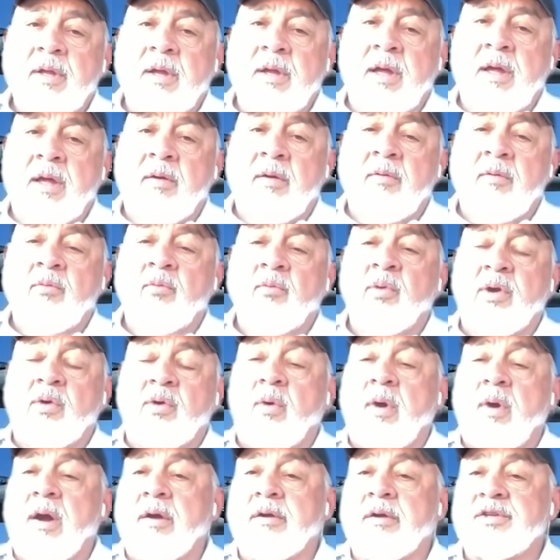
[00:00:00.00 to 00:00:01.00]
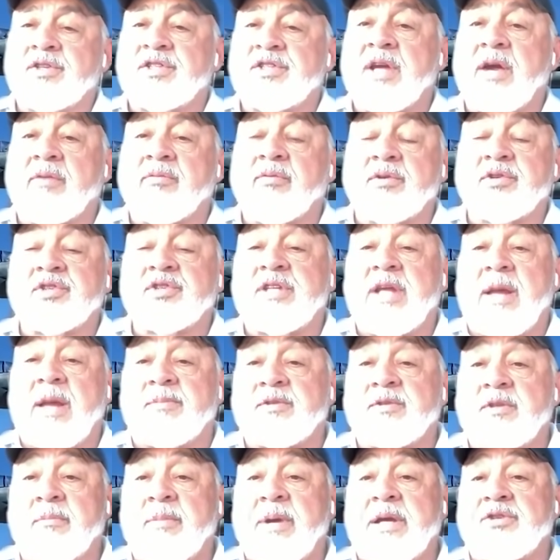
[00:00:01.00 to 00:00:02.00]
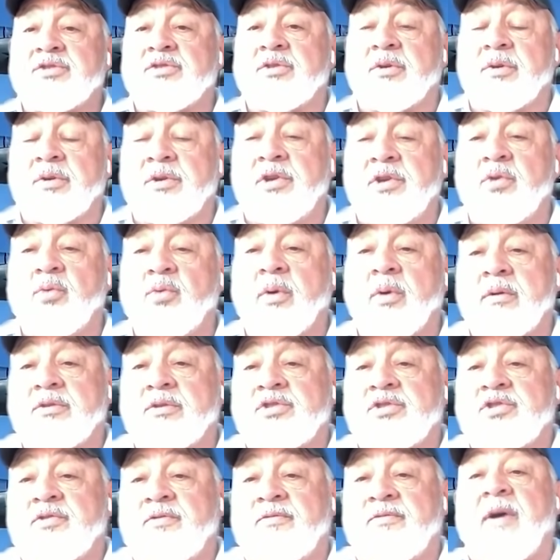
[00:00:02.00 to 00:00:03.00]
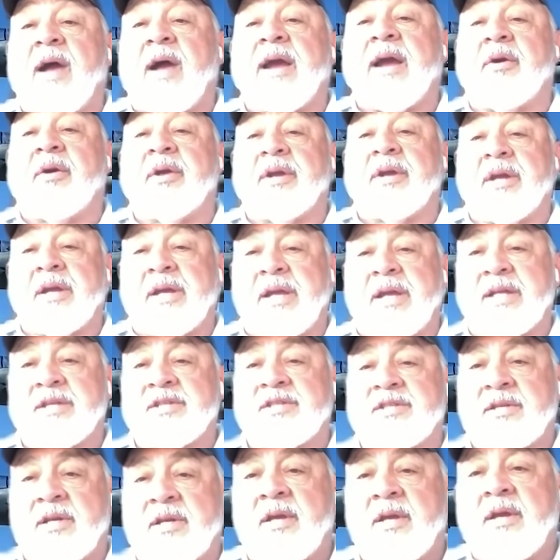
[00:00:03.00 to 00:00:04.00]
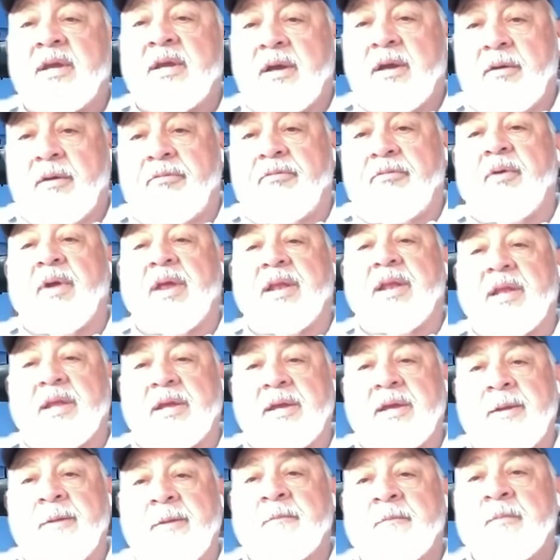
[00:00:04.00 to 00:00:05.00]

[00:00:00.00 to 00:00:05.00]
uh, required several steps to make sure you weren't firing against a friendly.